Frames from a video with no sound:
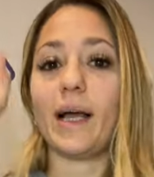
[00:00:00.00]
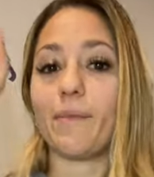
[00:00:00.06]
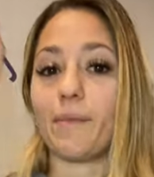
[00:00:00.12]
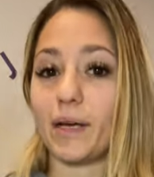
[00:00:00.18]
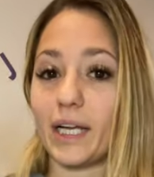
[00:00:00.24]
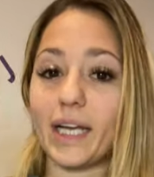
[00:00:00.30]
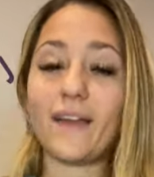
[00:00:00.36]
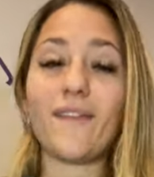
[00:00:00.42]
I'm
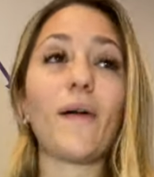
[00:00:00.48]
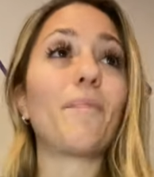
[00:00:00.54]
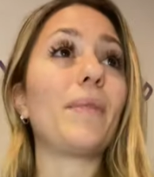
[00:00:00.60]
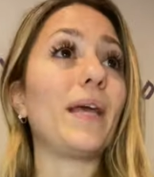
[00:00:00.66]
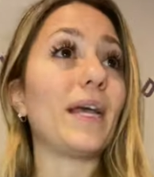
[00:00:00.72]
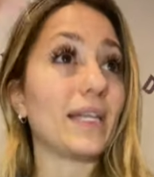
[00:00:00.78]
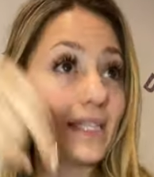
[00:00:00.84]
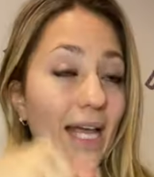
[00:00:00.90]
going to give up
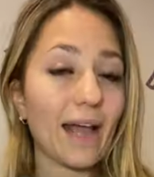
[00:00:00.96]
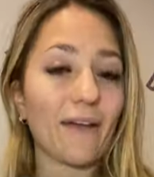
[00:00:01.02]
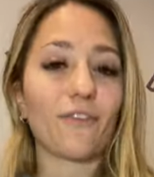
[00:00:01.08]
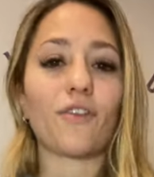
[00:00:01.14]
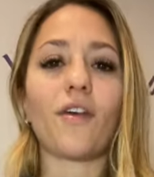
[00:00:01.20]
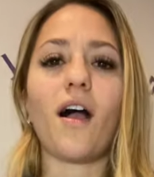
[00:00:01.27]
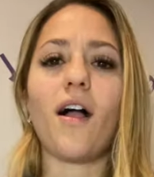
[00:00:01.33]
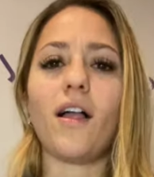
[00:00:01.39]
this
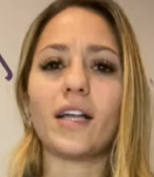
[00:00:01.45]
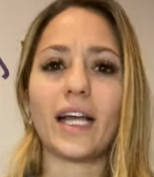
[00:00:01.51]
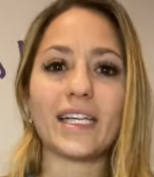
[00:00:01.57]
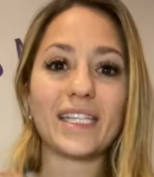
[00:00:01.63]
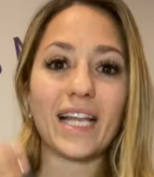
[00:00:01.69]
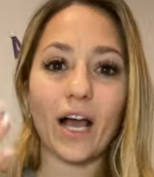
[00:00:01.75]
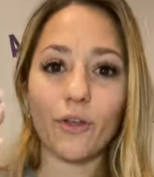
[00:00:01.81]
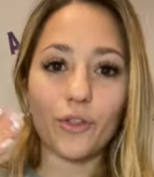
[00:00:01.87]
after the
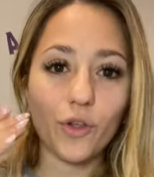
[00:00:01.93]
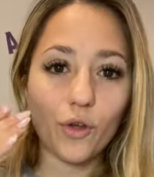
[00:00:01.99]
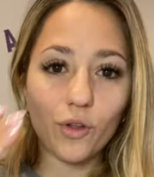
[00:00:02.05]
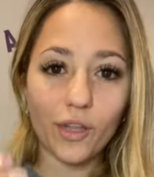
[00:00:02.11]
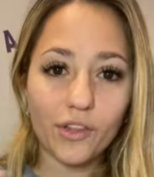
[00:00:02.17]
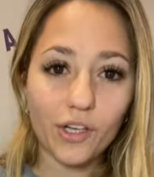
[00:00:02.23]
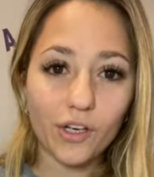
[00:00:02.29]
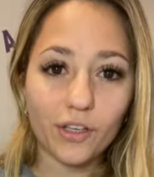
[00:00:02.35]
holidays. Now, the
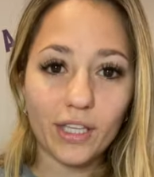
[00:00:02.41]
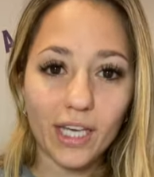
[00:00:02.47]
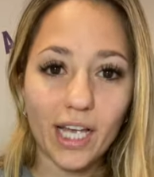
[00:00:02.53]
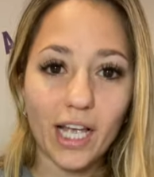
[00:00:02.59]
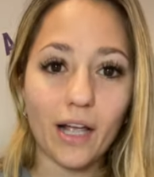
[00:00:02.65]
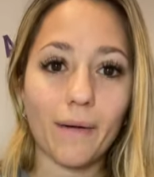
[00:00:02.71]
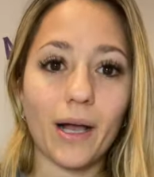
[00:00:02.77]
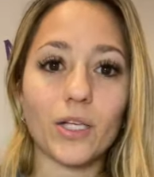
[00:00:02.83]
only thing you're
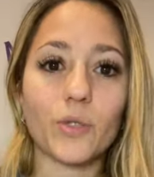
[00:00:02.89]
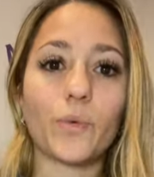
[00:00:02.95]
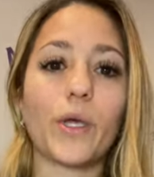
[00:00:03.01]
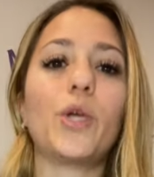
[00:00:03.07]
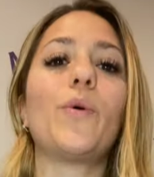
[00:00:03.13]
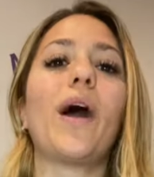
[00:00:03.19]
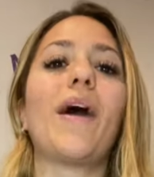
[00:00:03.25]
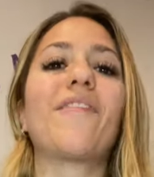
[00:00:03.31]
thinking about is
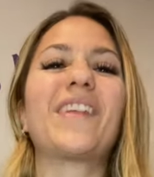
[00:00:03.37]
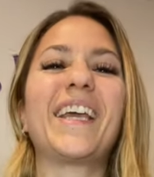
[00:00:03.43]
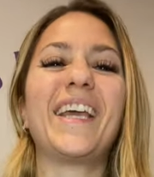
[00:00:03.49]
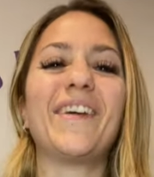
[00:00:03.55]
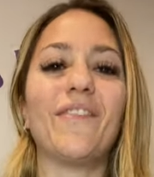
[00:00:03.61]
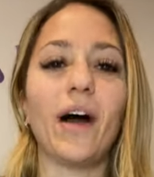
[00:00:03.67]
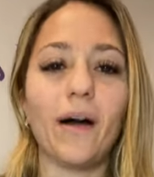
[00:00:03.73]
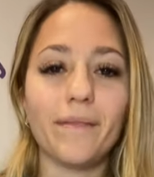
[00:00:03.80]
what you have to
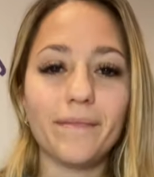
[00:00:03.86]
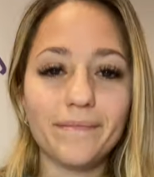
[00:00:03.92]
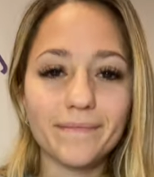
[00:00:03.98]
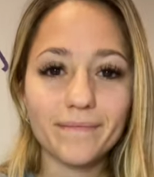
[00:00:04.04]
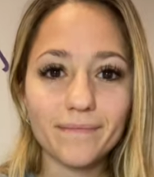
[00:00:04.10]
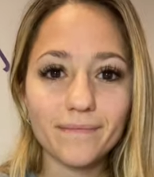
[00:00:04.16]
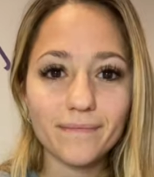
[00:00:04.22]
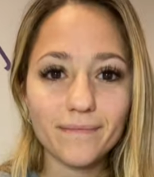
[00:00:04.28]
give up.
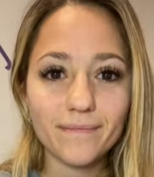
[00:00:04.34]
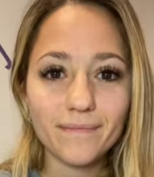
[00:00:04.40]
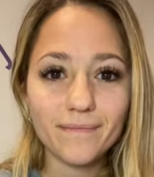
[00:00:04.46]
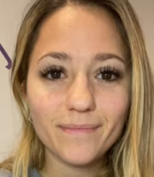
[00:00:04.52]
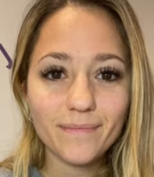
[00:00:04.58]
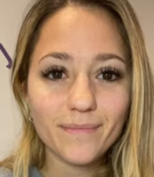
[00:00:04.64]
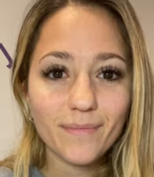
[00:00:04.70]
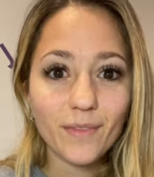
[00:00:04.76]

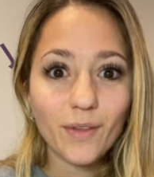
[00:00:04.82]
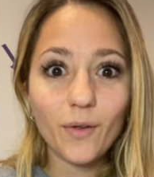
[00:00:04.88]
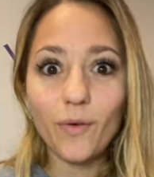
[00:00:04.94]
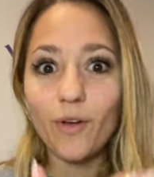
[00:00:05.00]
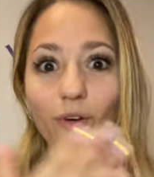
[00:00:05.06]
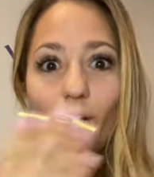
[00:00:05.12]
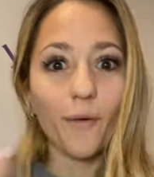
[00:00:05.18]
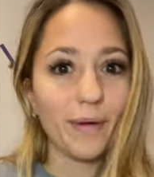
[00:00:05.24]

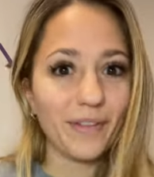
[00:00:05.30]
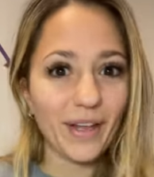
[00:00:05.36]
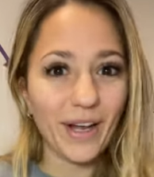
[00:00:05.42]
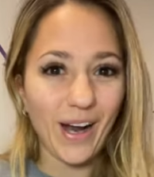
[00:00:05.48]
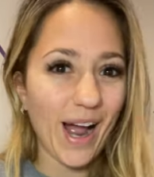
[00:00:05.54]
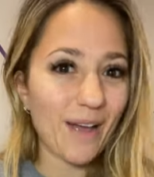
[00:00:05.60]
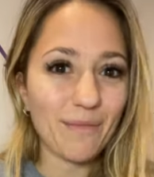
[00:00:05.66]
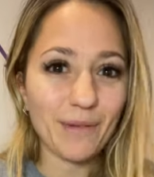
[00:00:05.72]
We've all been
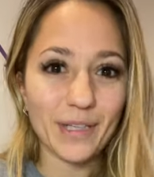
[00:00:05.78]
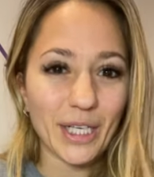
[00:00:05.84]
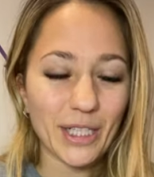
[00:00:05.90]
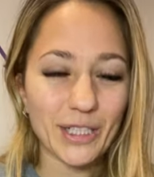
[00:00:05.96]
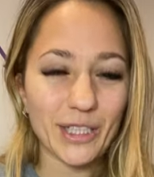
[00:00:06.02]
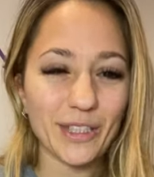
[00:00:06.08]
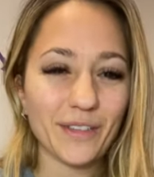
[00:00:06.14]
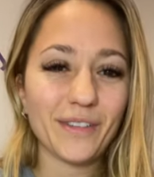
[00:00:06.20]
there. I've been there
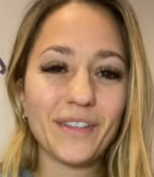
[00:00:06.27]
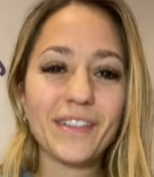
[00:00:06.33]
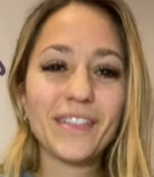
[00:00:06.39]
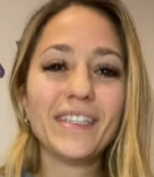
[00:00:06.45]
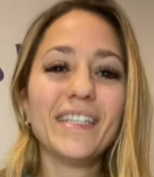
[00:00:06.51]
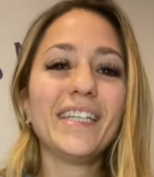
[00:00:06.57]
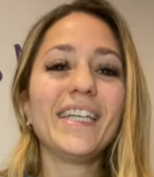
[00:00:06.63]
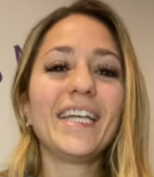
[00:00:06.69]
too.
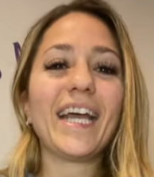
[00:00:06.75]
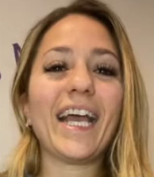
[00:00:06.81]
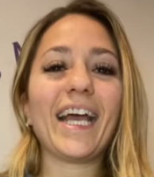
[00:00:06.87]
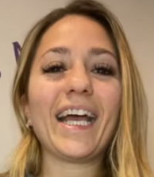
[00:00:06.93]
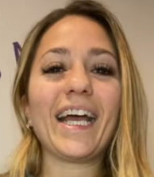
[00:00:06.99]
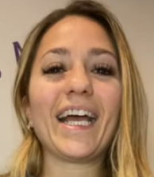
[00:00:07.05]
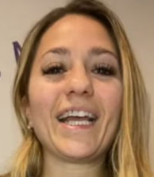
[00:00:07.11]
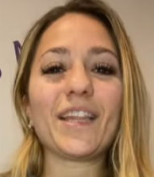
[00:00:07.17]

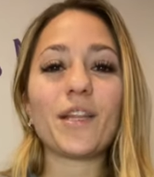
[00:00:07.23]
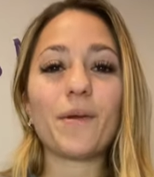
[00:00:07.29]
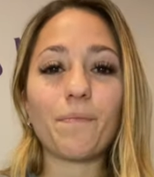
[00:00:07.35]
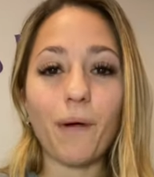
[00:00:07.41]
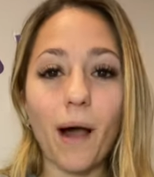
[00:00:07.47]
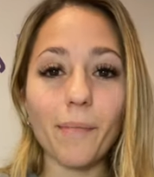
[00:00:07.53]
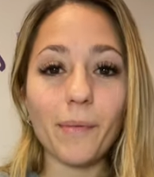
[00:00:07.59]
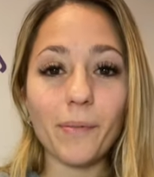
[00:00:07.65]
And the
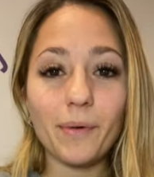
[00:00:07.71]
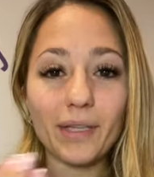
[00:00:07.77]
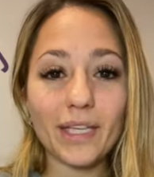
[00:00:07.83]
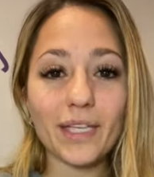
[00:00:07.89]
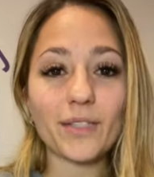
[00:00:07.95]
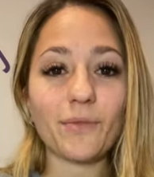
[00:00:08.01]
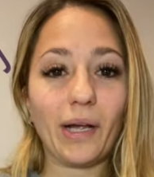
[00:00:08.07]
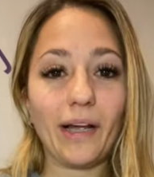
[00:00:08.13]
problem with
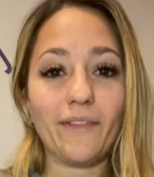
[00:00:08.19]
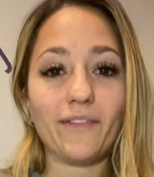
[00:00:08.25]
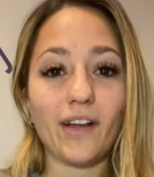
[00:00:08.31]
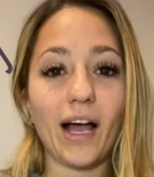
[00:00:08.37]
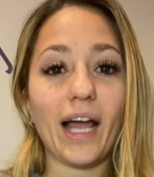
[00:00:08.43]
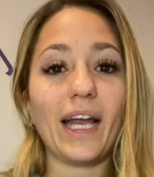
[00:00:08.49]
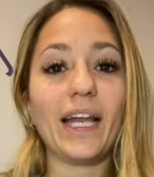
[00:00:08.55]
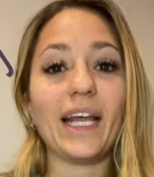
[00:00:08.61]
this way of
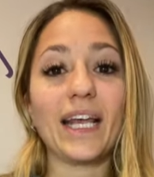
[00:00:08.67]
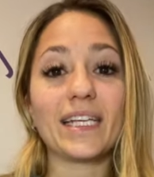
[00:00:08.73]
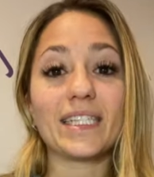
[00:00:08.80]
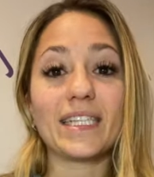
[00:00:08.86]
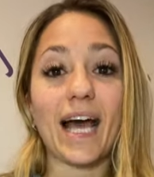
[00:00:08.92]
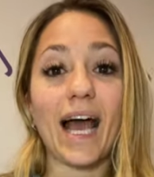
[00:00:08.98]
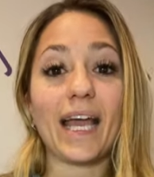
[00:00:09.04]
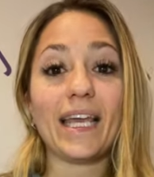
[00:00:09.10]
dieting is
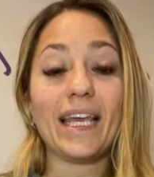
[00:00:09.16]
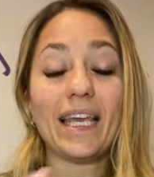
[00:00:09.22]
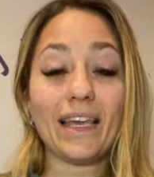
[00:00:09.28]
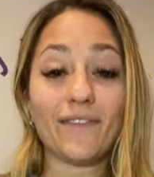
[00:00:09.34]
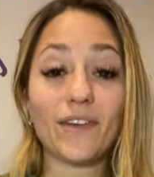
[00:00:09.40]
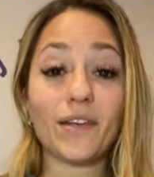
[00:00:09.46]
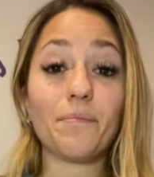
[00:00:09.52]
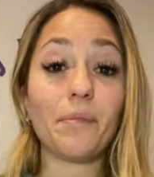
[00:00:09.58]
that
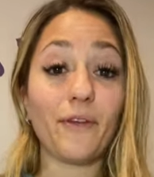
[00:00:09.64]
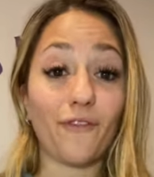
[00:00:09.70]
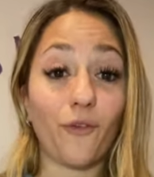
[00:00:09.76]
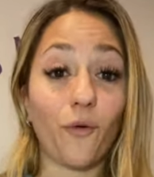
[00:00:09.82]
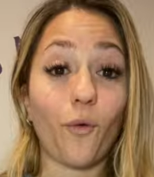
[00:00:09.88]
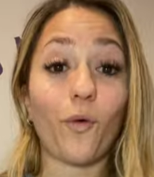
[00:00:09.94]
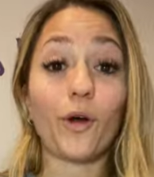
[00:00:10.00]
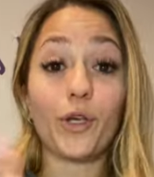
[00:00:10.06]
even
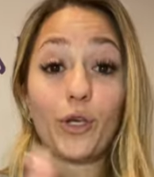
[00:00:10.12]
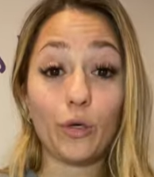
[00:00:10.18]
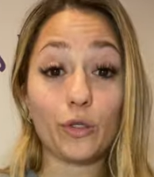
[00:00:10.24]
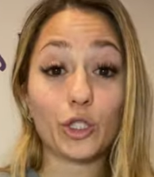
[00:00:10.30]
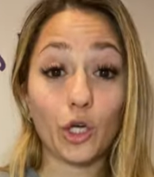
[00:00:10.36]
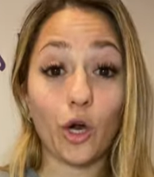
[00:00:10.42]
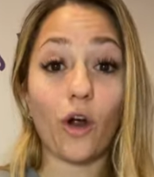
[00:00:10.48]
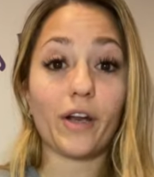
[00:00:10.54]
before you
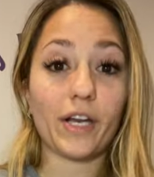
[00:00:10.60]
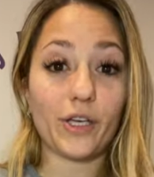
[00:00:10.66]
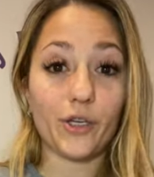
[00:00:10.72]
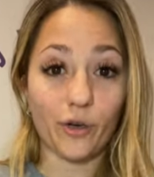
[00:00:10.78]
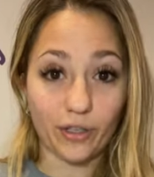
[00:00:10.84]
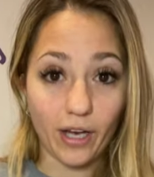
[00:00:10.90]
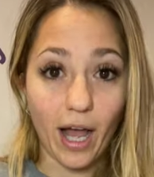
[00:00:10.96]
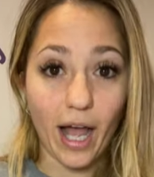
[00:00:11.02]
started
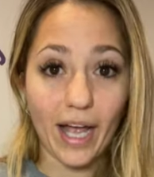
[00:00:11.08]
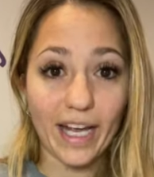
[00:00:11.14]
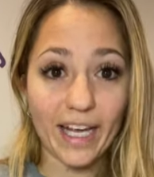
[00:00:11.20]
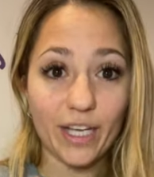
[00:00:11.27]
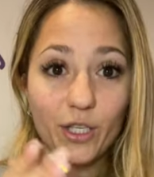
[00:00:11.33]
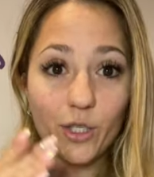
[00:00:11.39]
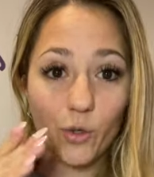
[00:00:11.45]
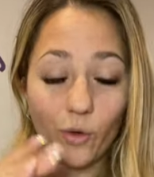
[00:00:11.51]
your
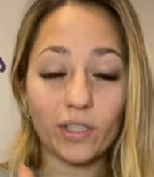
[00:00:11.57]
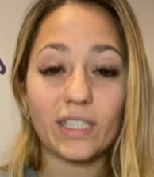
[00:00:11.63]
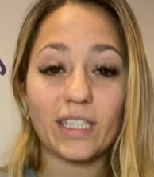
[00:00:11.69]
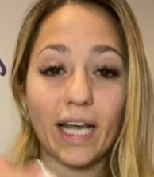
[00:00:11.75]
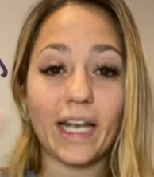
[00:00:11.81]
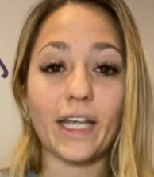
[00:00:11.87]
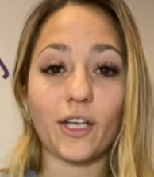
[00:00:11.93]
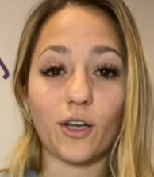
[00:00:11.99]
diet, you're
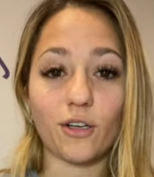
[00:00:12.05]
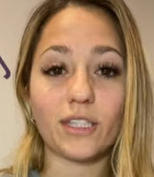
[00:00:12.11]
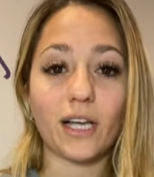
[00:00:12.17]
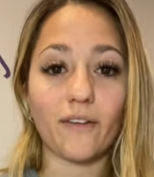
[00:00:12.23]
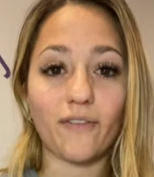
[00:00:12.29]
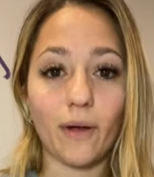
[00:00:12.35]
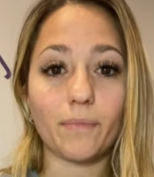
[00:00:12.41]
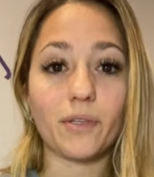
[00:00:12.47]
setting
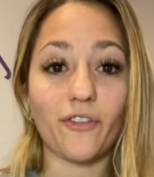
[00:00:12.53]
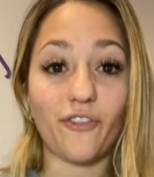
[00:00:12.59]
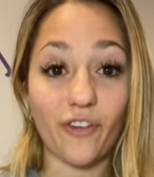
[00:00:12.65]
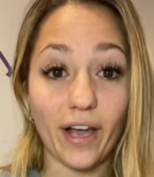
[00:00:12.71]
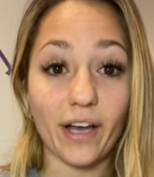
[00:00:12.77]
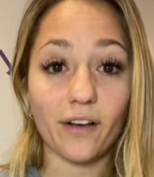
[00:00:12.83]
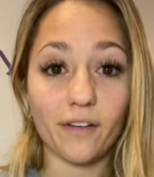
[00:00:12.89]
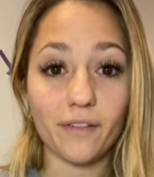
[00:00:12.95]
yourself up to
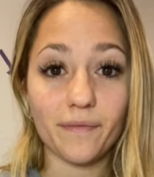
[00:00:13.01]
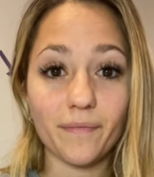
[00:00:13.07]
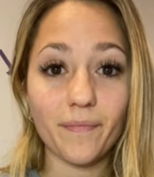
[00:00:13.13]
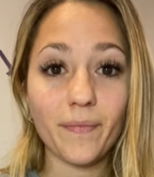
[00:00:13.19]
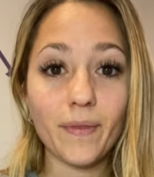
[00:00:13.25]
fail.